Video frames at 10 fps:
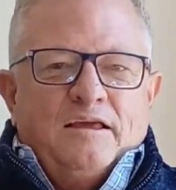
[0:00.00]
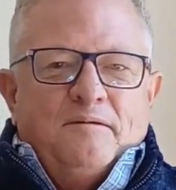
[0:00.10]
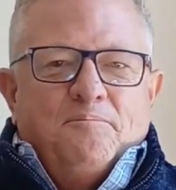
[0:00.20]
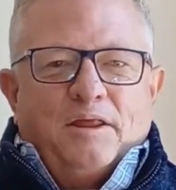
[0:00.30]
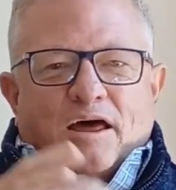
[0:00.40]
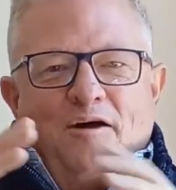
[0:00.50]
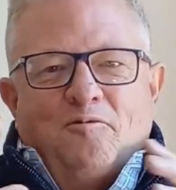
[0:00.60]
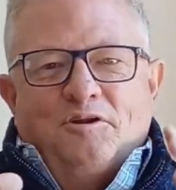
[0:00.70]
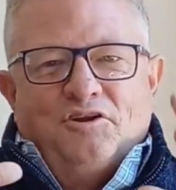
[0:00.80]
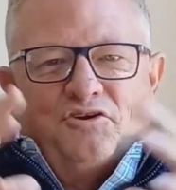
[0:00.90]
But I want
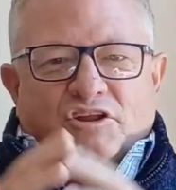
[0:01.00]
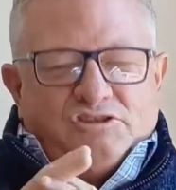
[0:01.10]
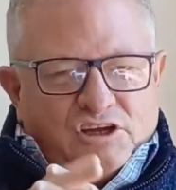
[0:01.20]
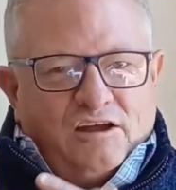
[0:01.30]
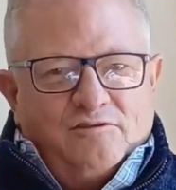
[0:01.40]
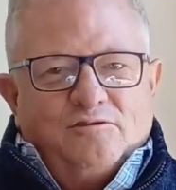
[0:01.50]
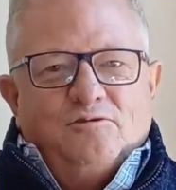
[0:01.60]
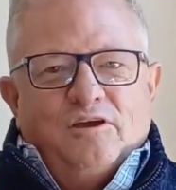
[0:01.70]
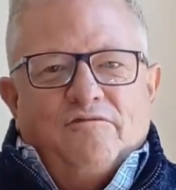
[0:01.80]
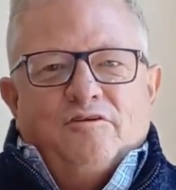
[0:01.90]
to reach out to
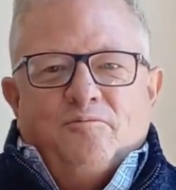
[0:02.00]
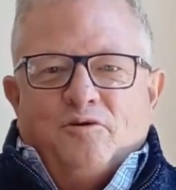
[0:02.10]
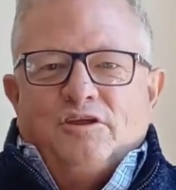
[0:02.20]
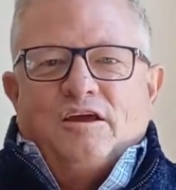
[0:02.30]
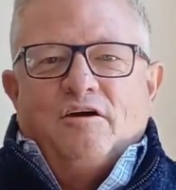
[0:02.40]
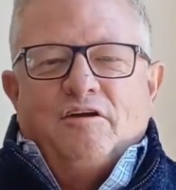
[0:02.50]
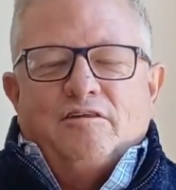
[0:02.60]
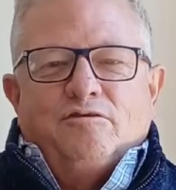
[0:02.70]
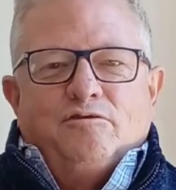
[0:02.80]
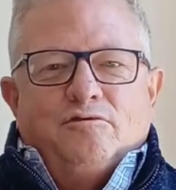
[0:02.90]
everybody going
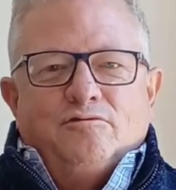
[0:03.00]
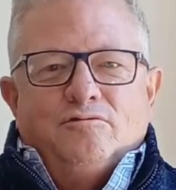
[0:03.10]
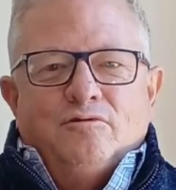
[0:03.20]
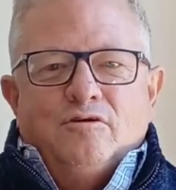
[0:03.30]
through